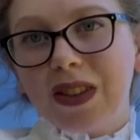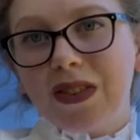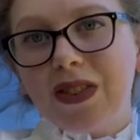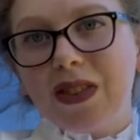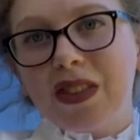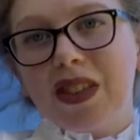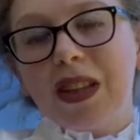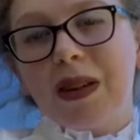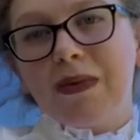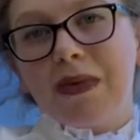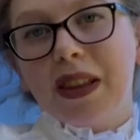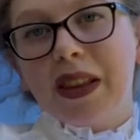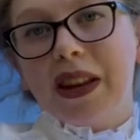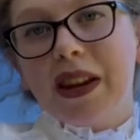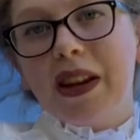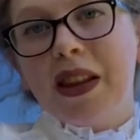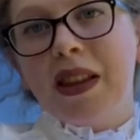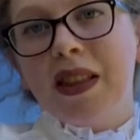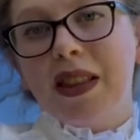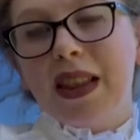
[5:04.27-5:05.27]
for
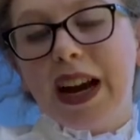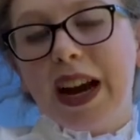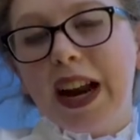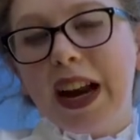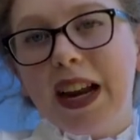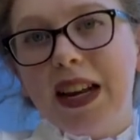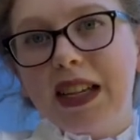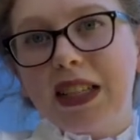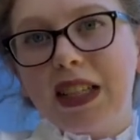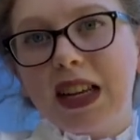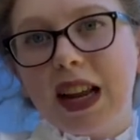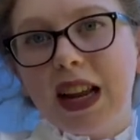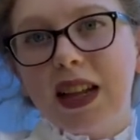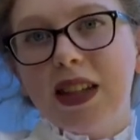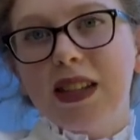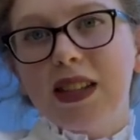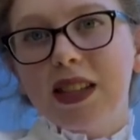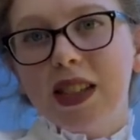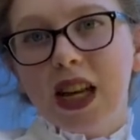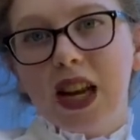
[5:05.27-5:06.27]
something that
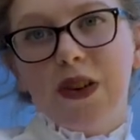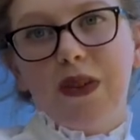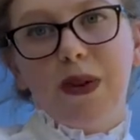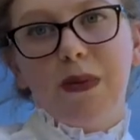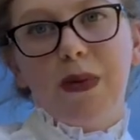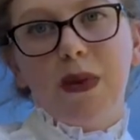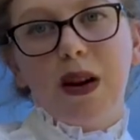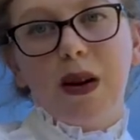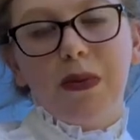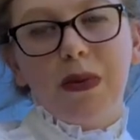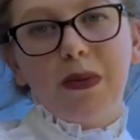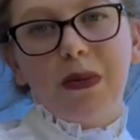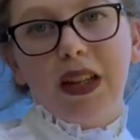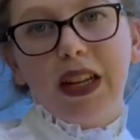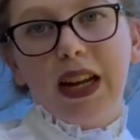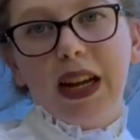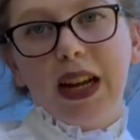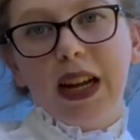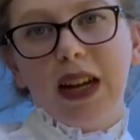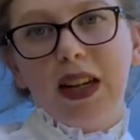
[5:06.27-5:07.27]
intense, I would probably
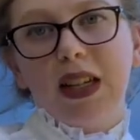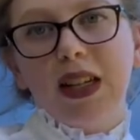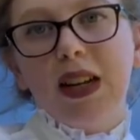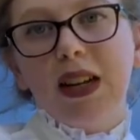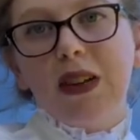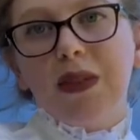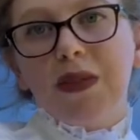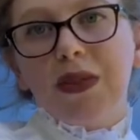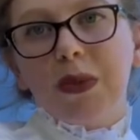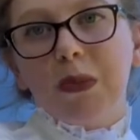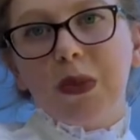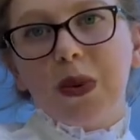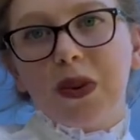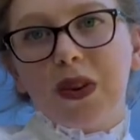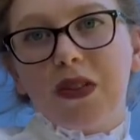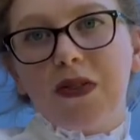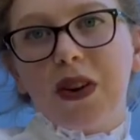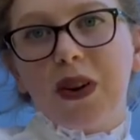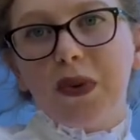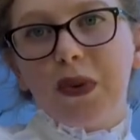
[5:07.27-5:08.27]
add more
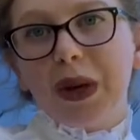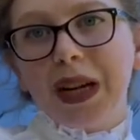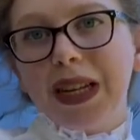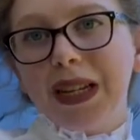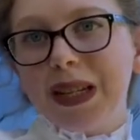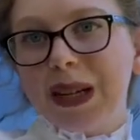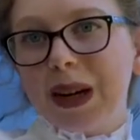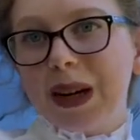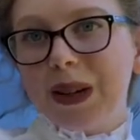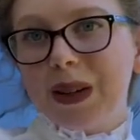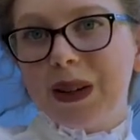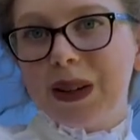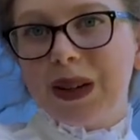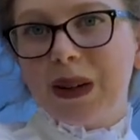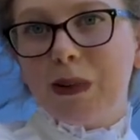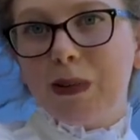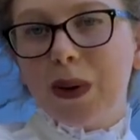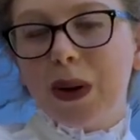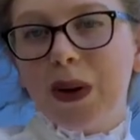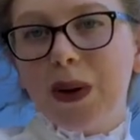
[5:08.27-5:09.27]
of a white collar
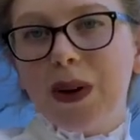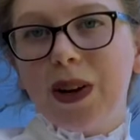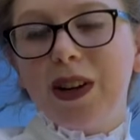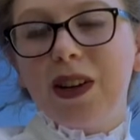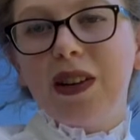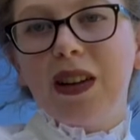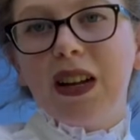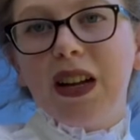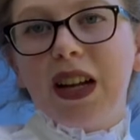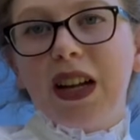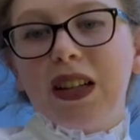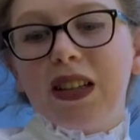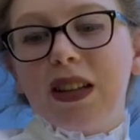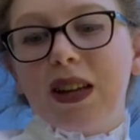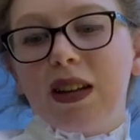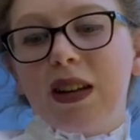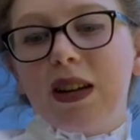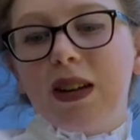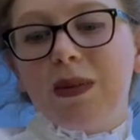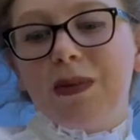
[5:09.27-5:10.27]
component,
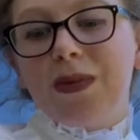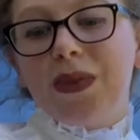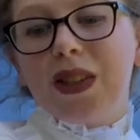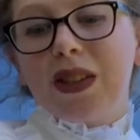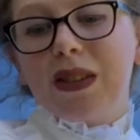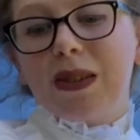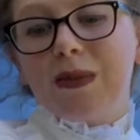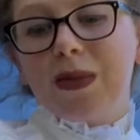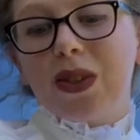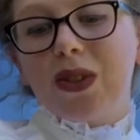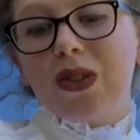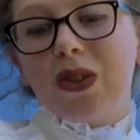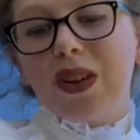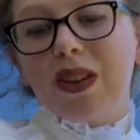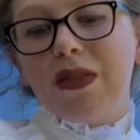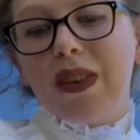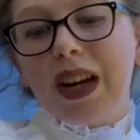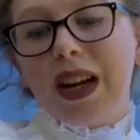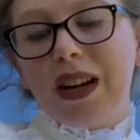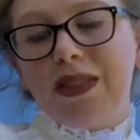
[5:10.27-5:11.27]
some sort
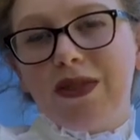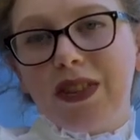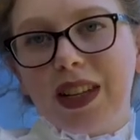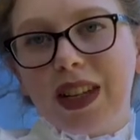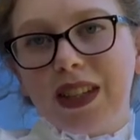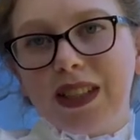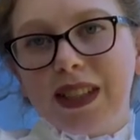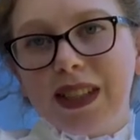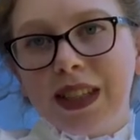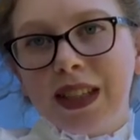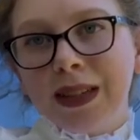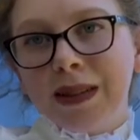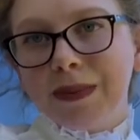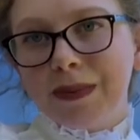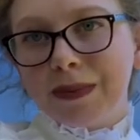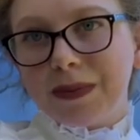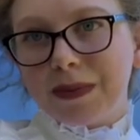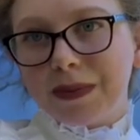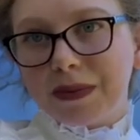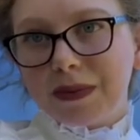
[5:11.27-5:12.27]
of advocacy,
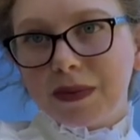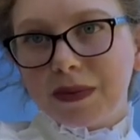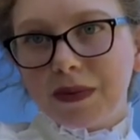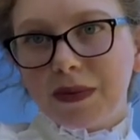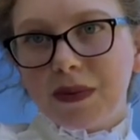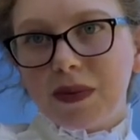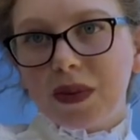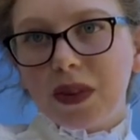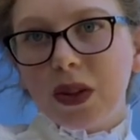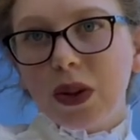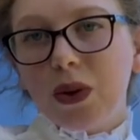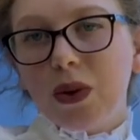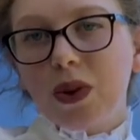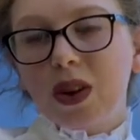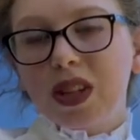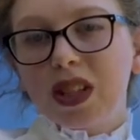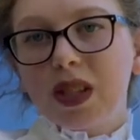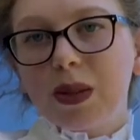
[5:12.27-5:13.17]
or